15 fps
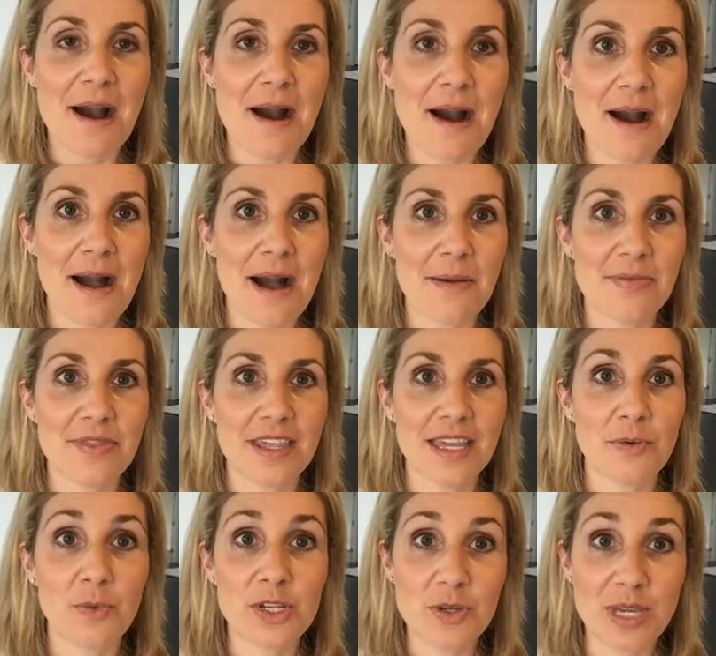um,
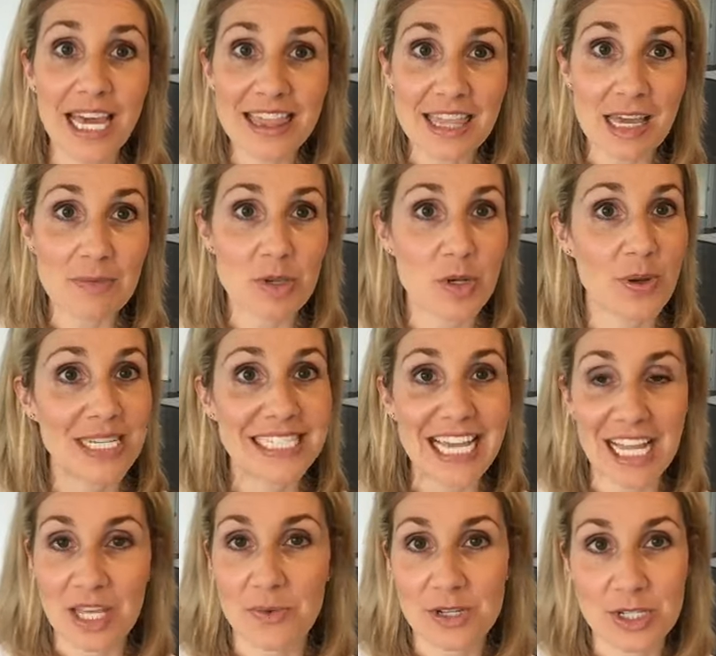then when you get them, you know
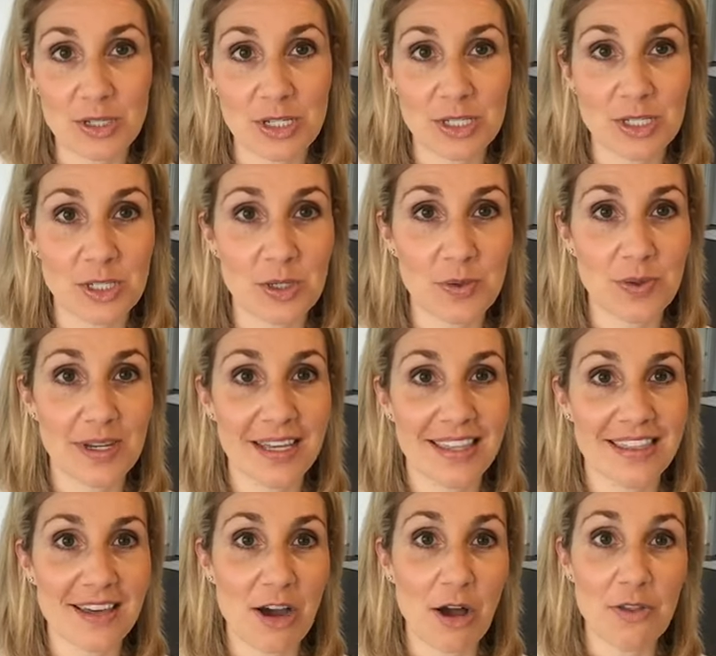exactly what you can do
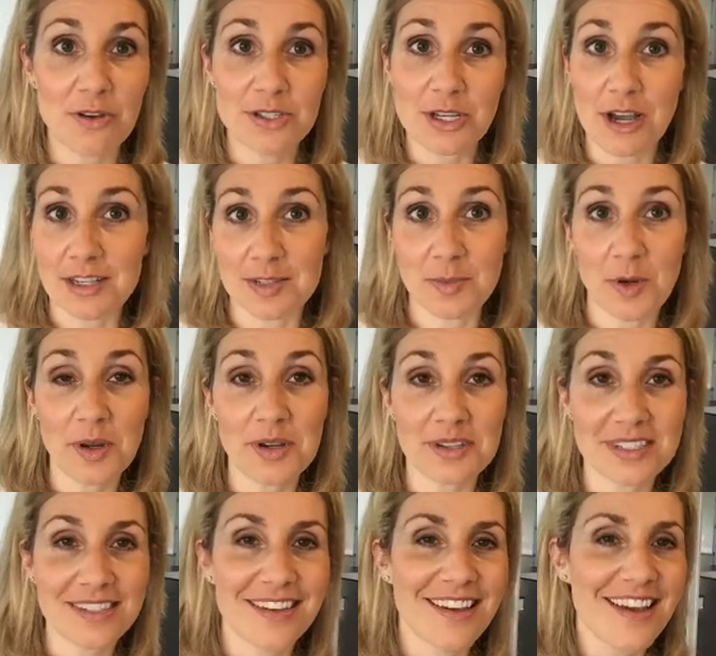with all those awesome
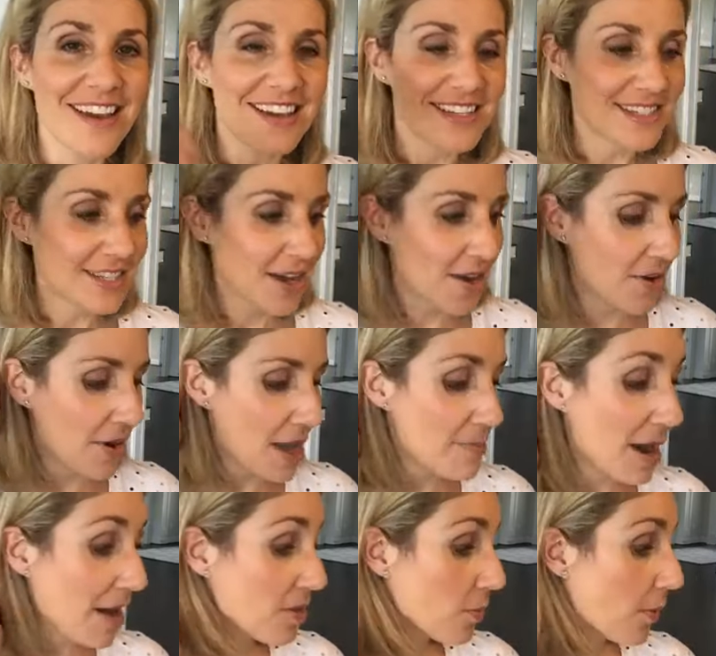oils. So, and
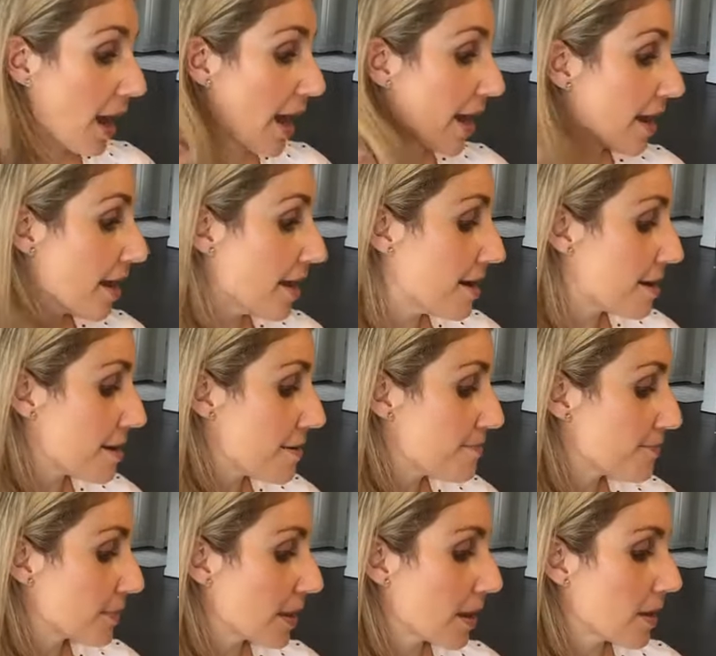by the way,
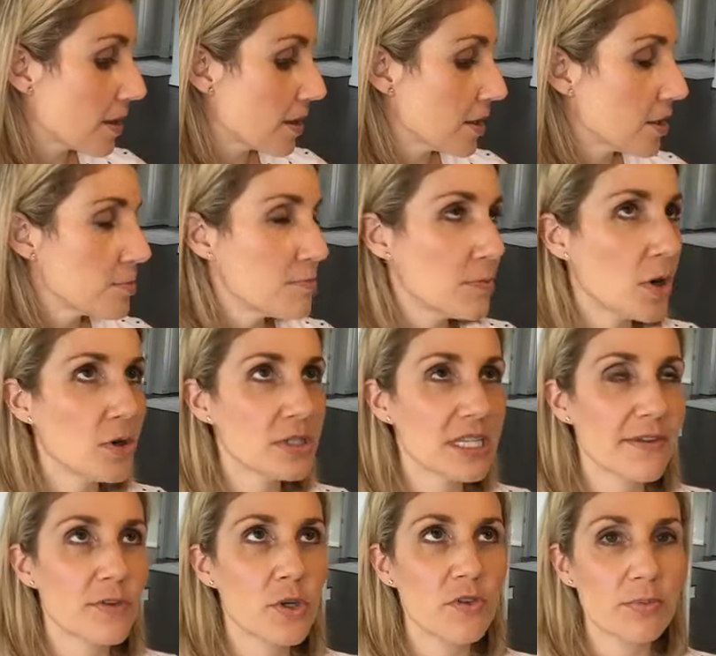um, most,
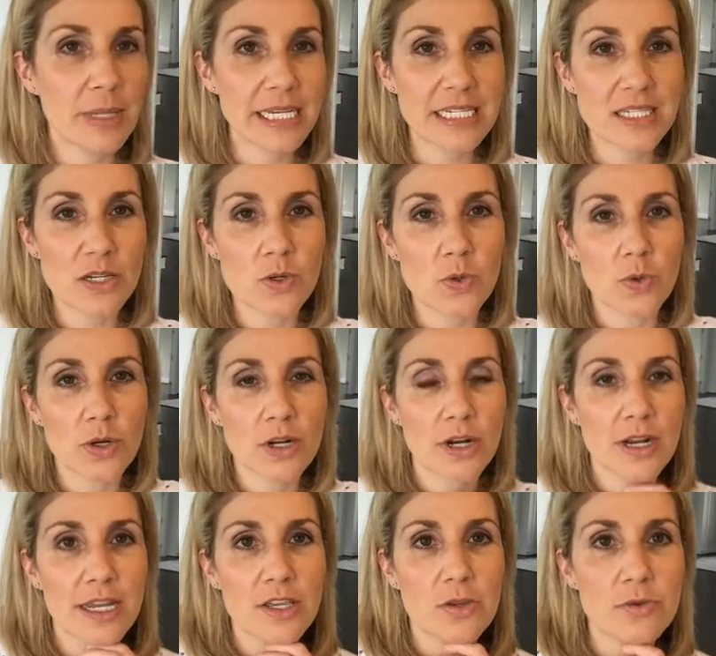if you've placed an
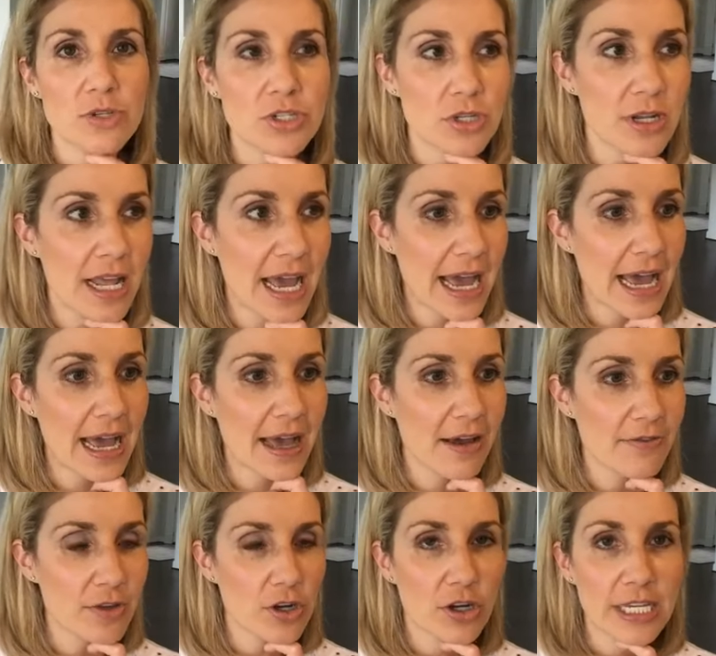order, you should
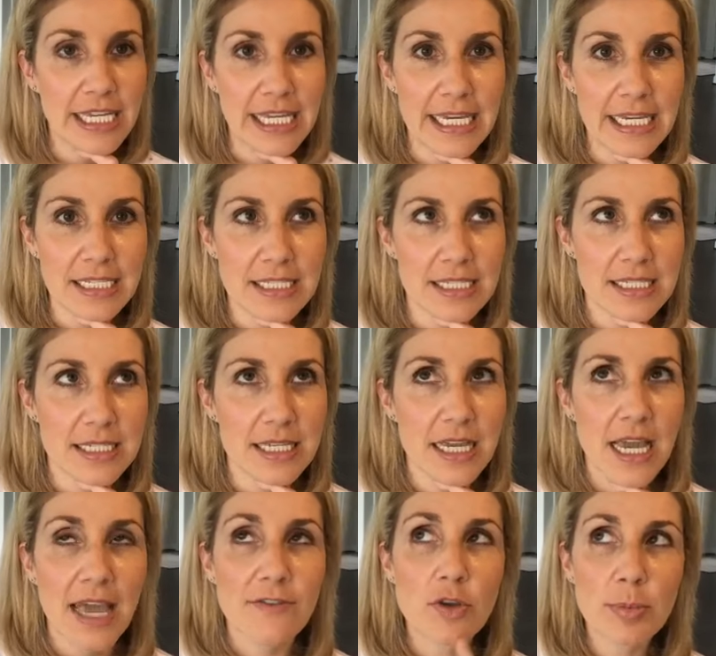have your kits
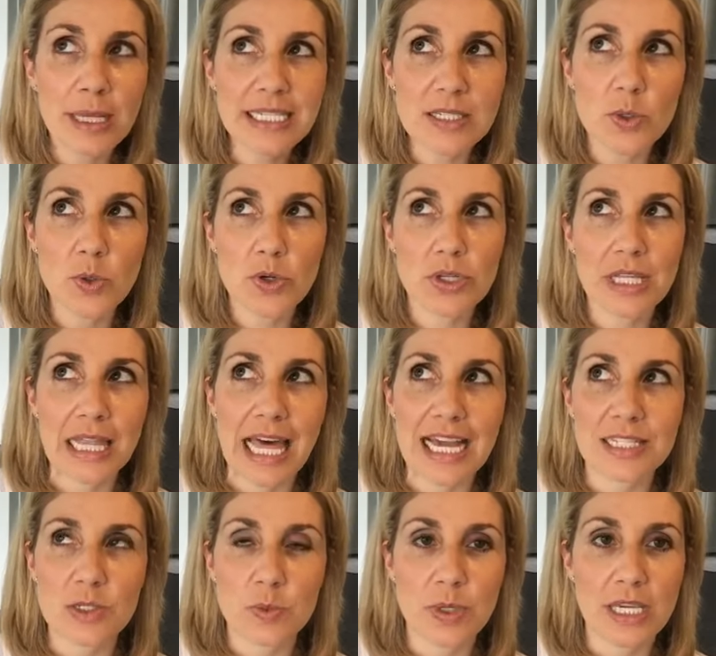if you placed an order in the
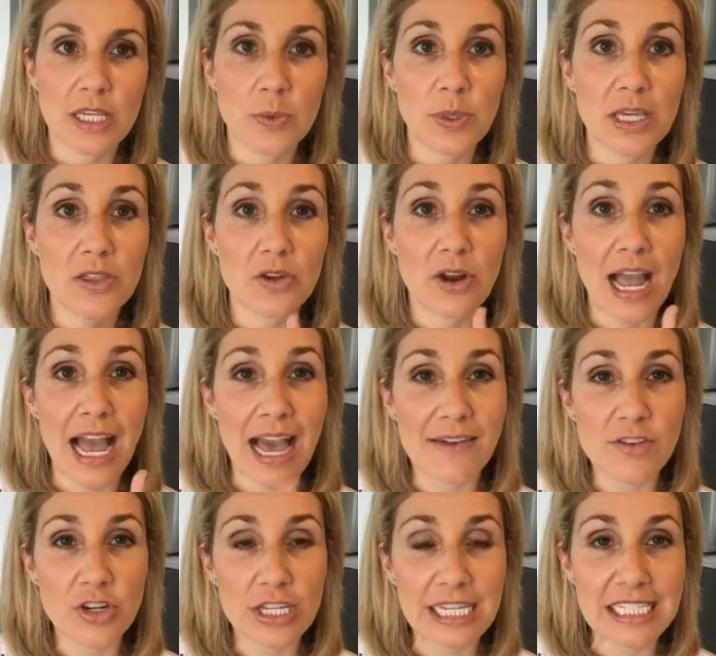last week, you either
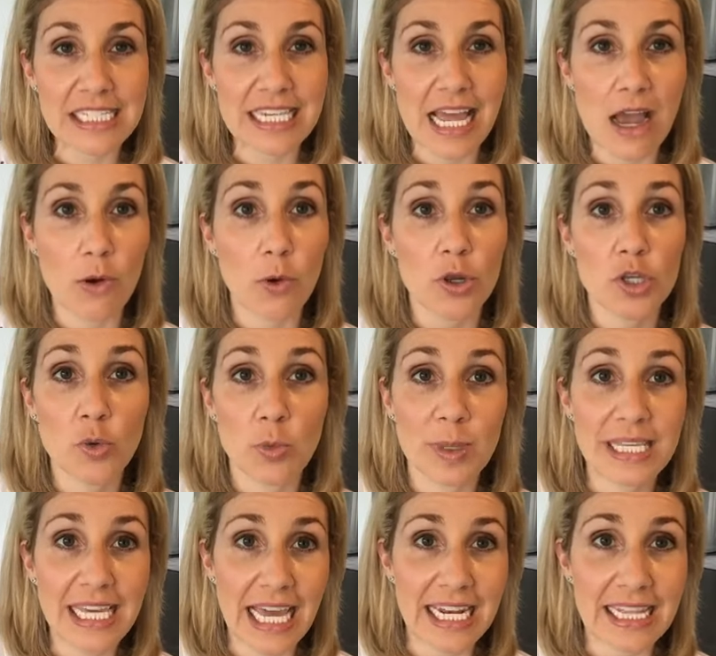have your kits now or you will be
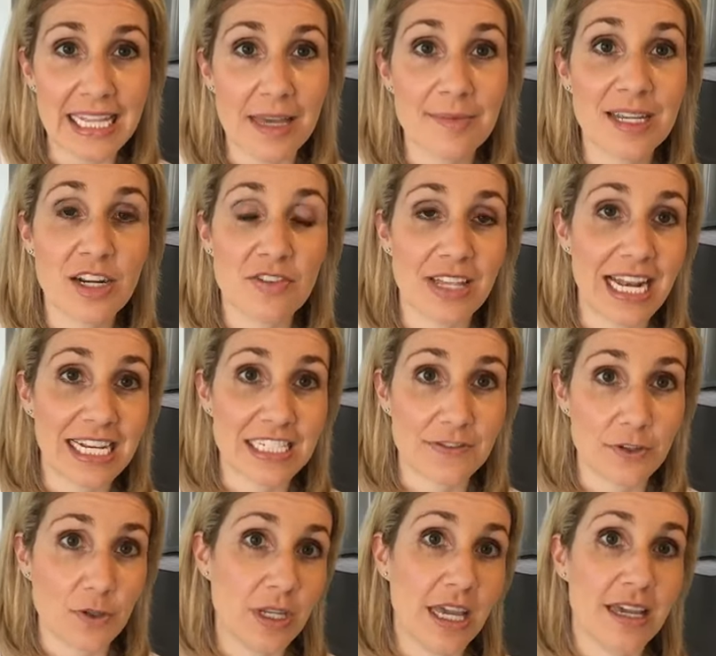getting them here in the next
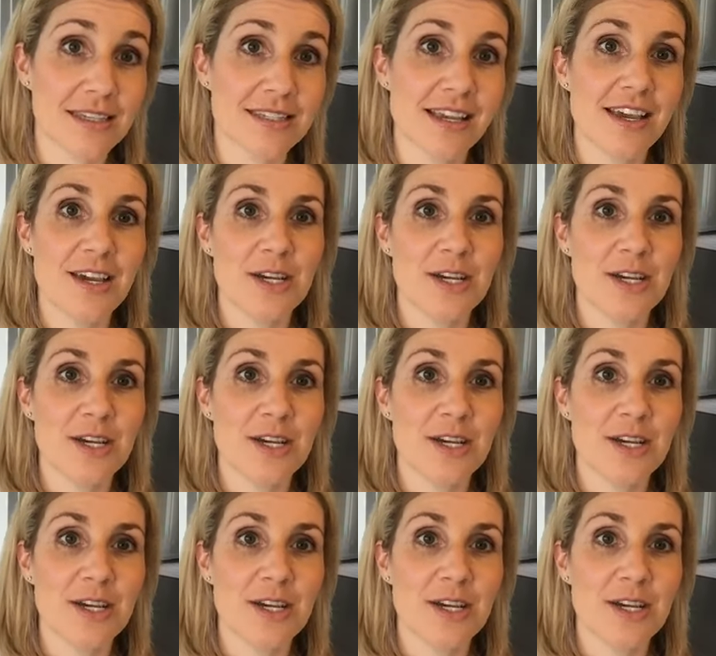few days.